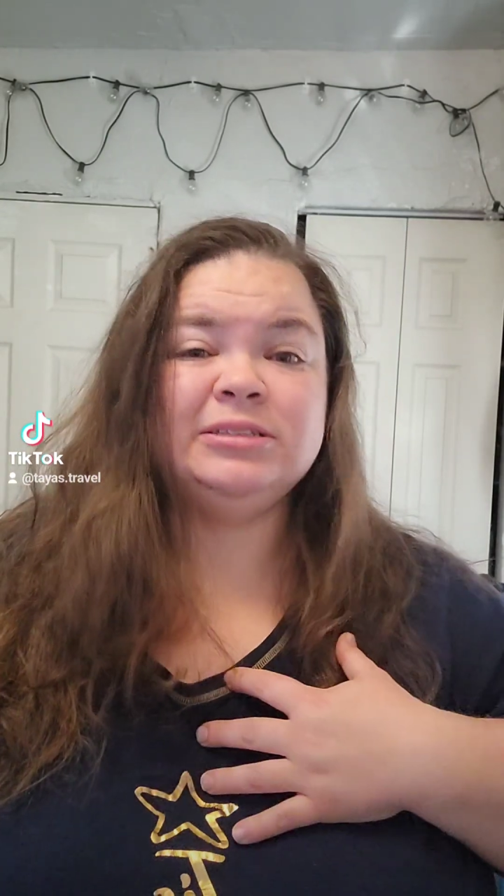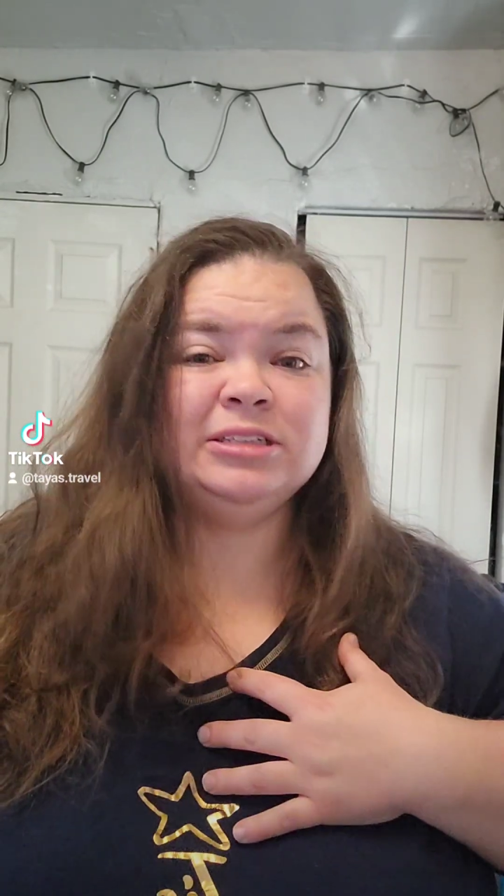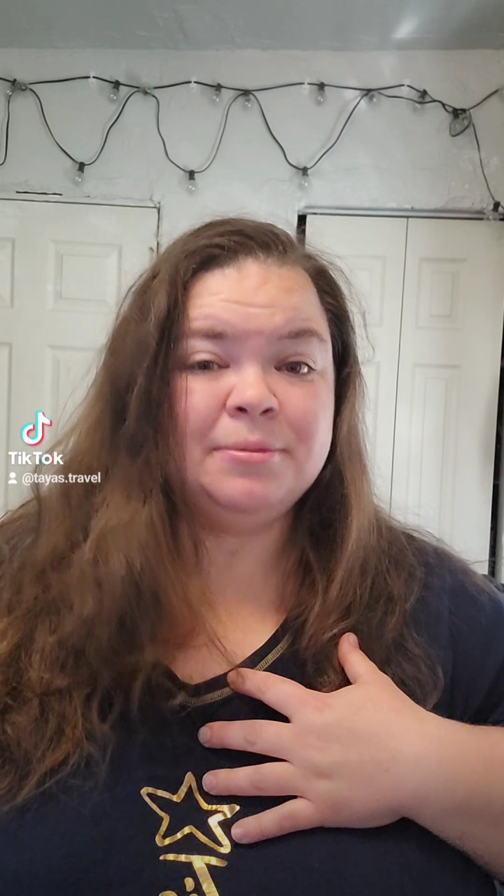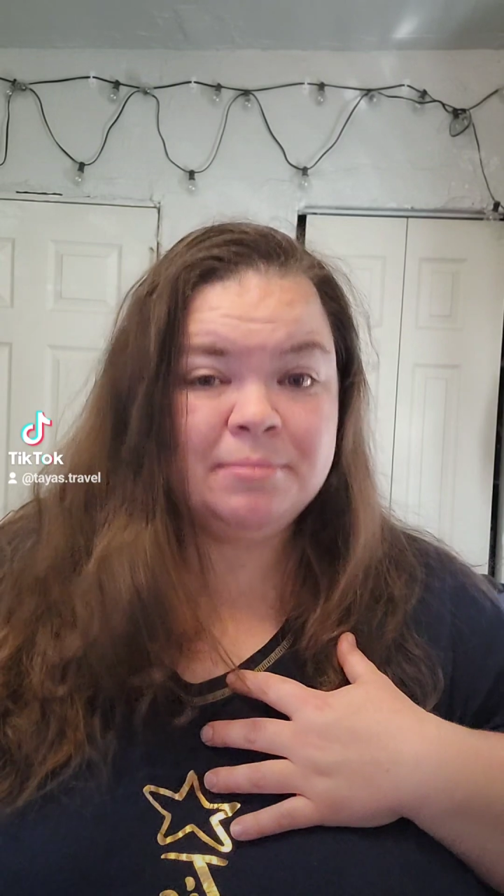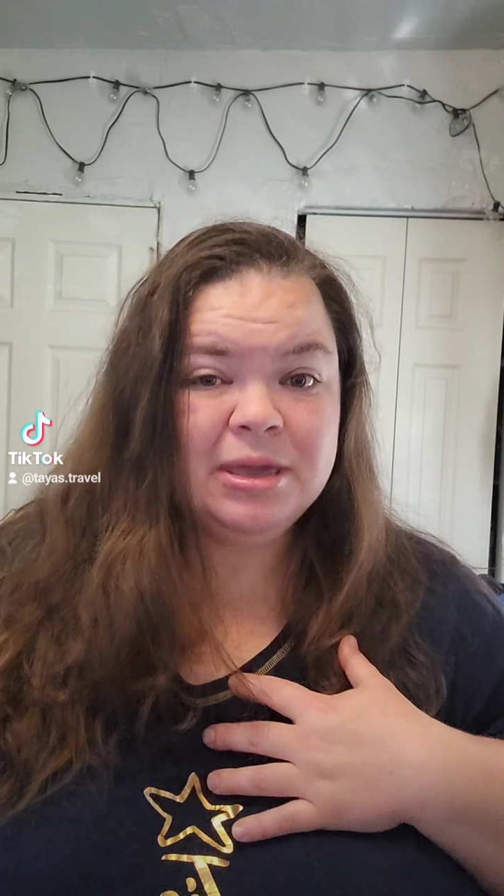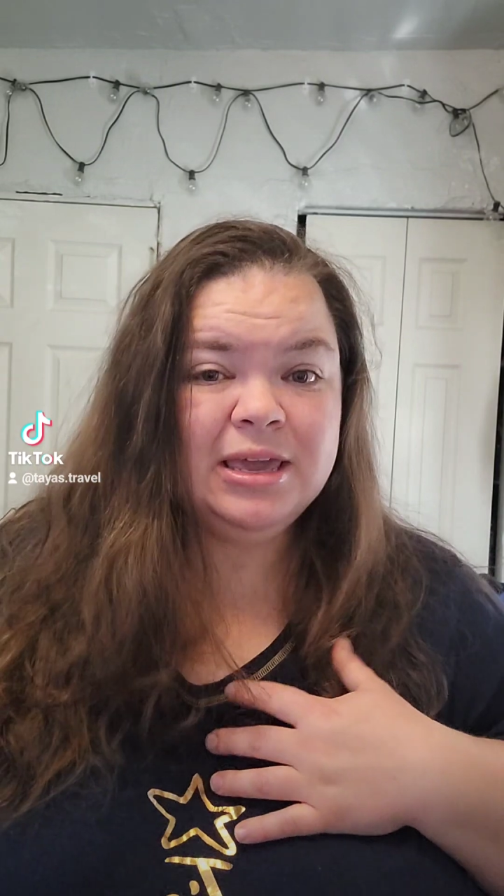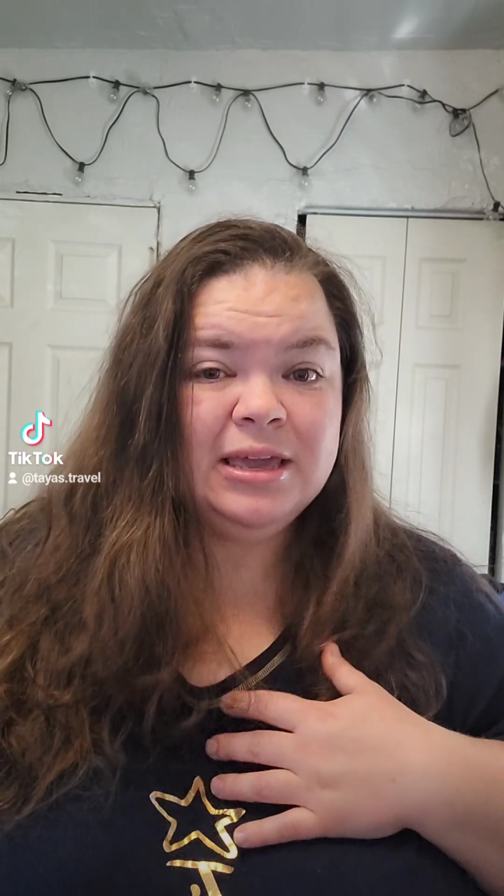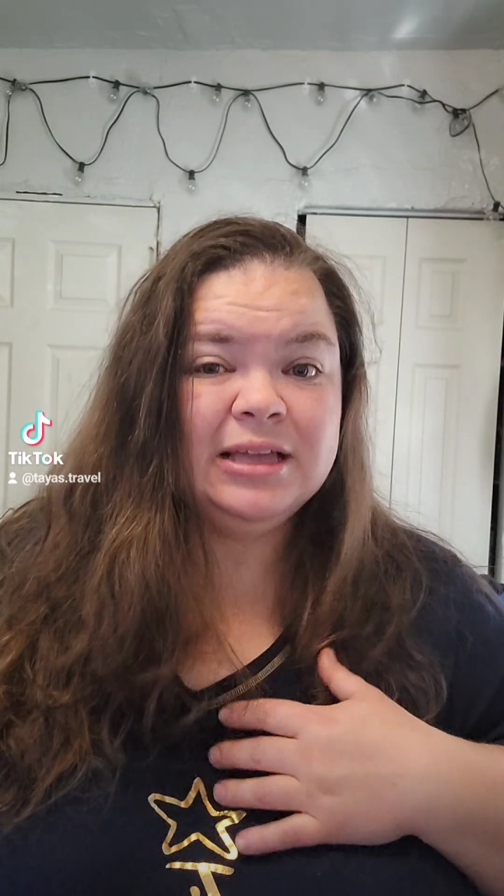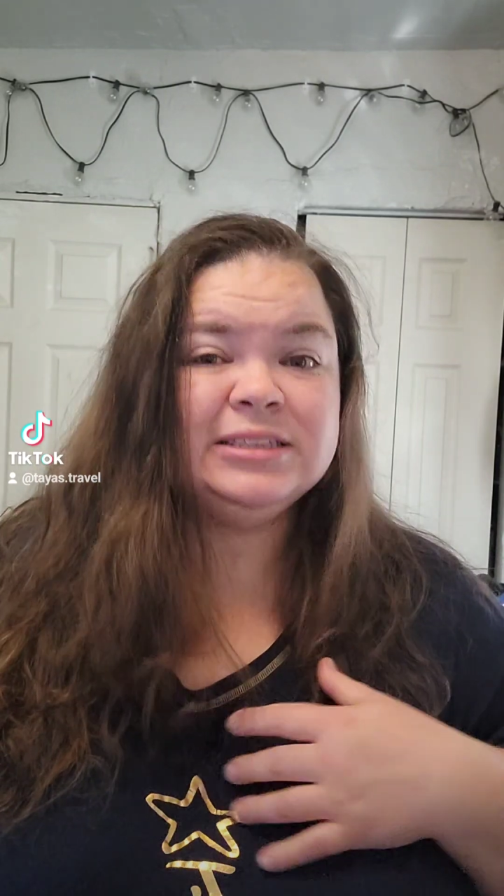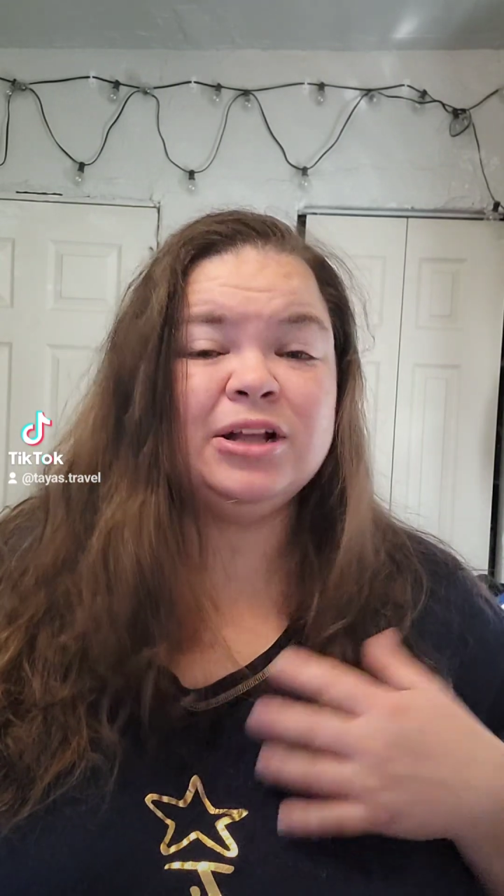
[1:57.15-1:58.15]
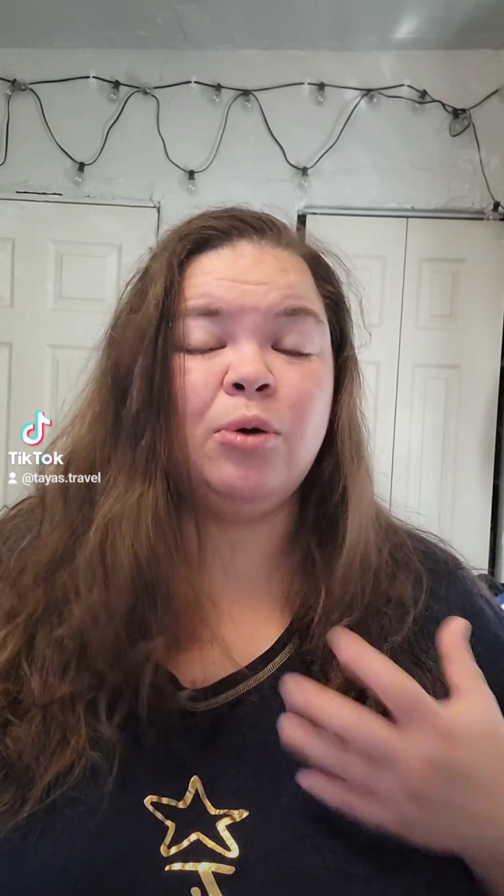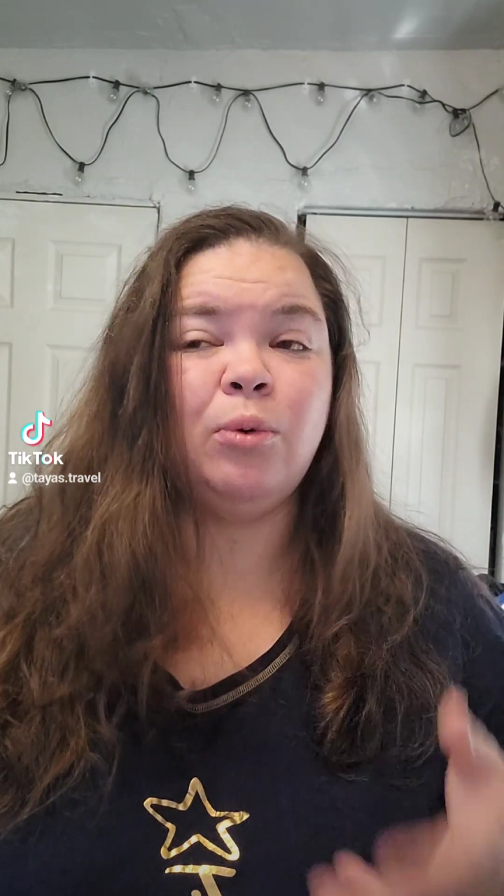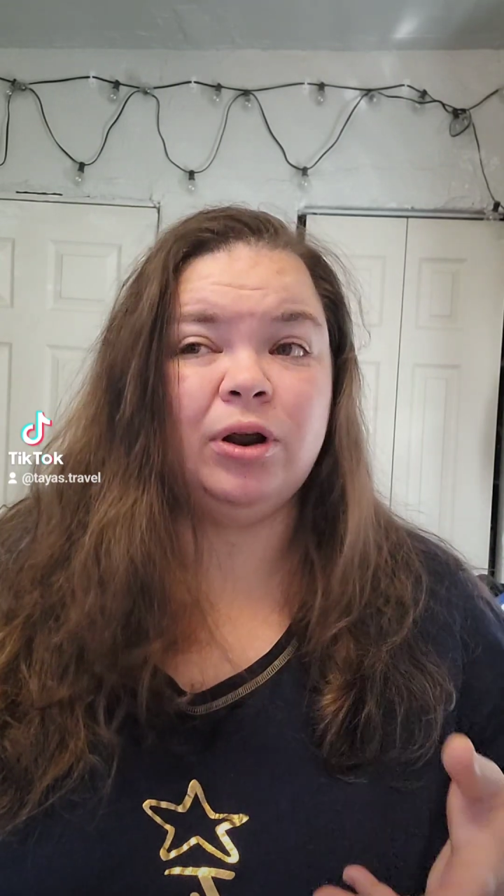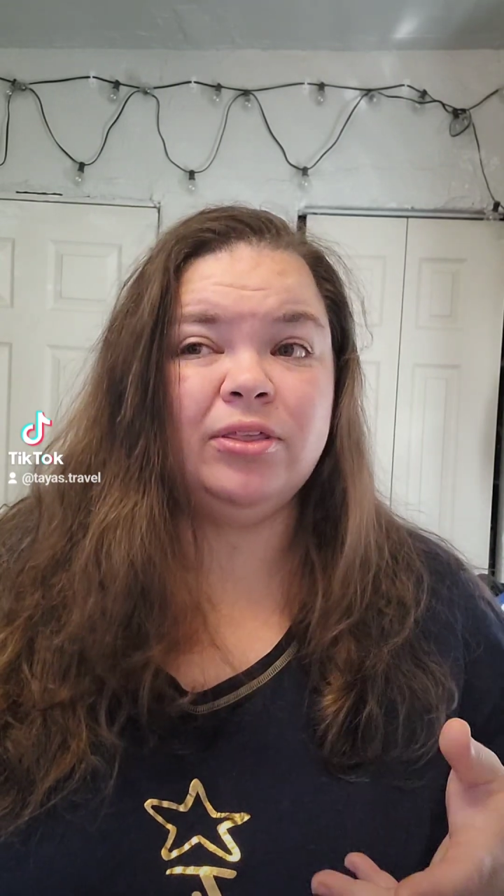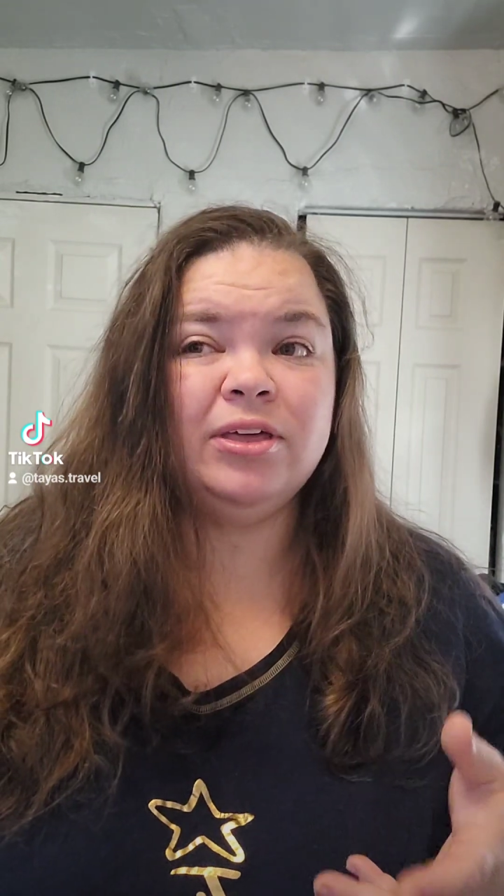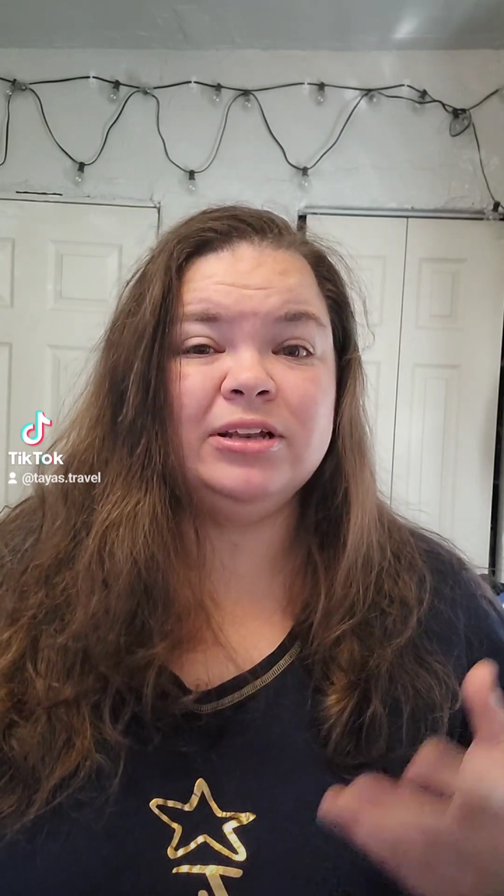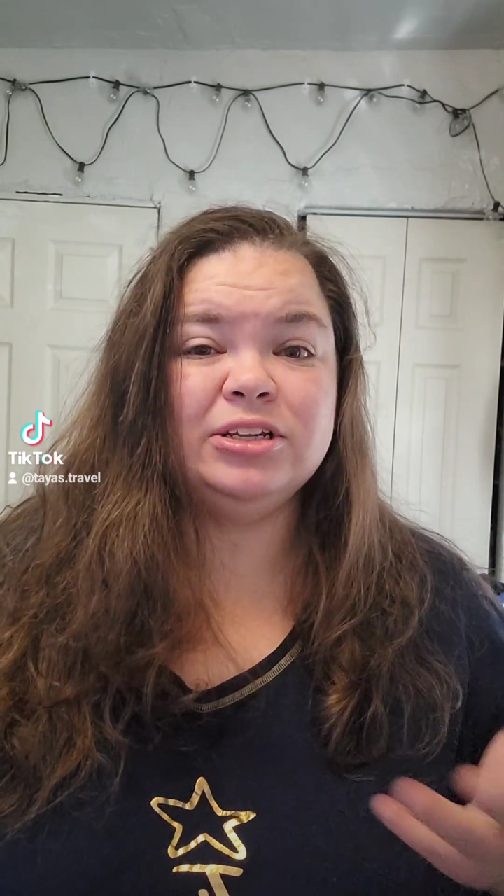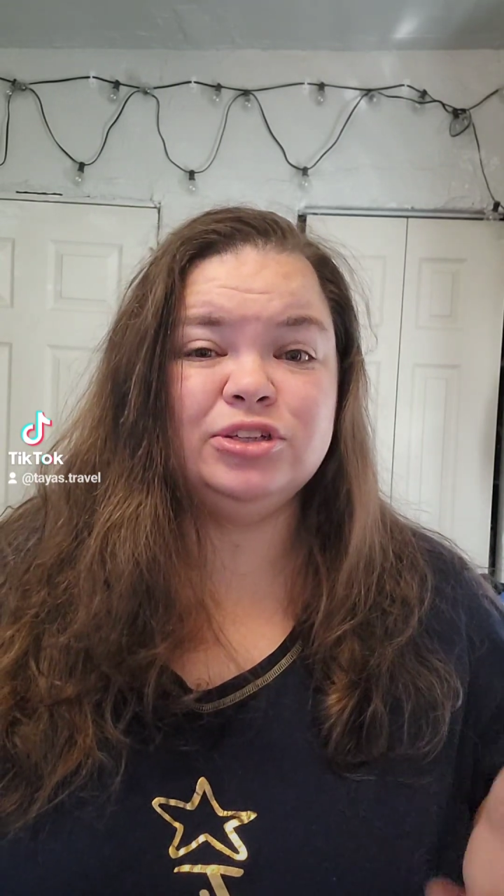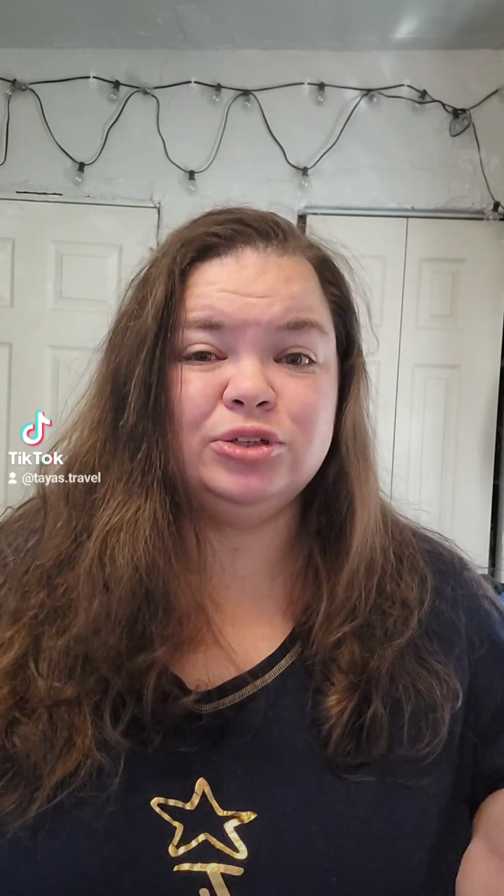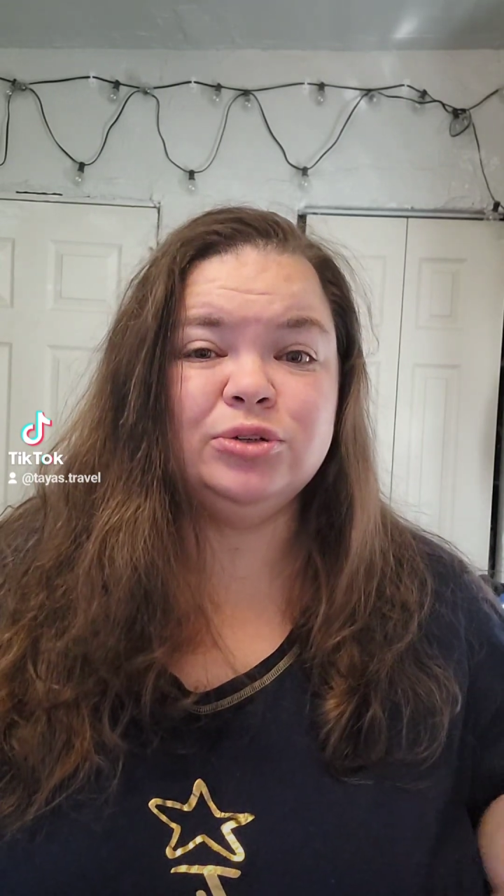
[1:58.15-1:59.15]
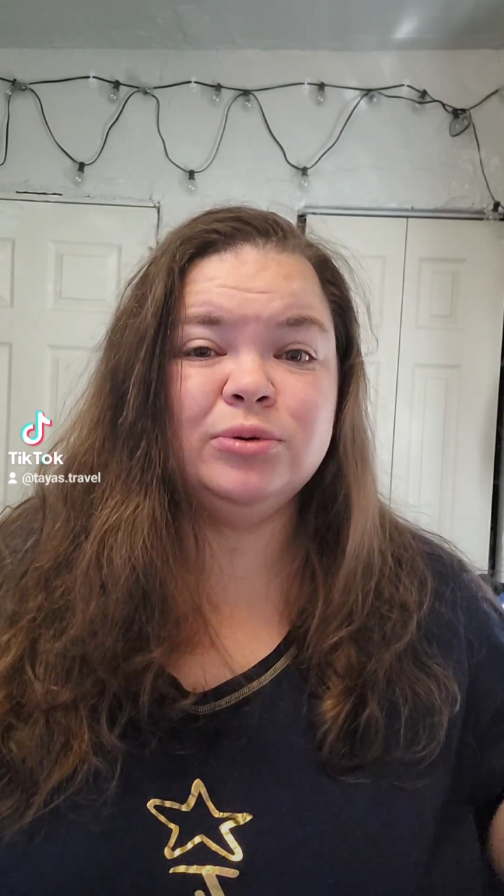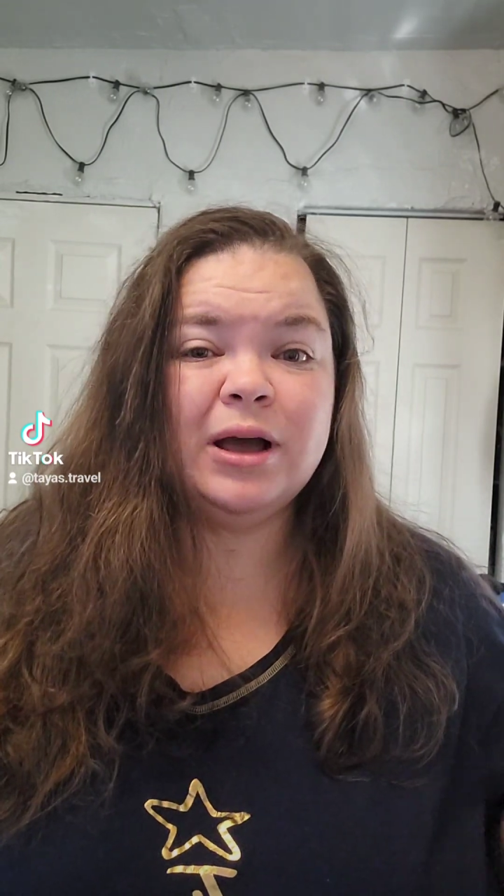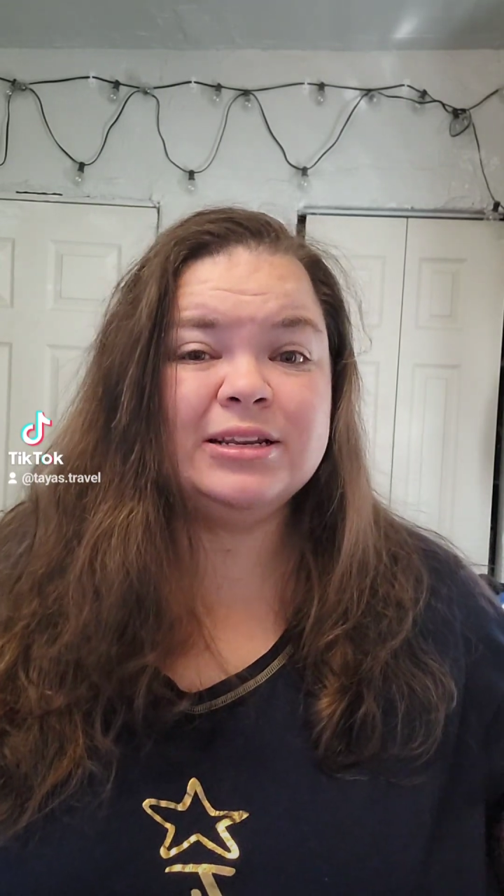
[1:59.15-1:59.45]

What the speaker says: to me, it's not worth it to do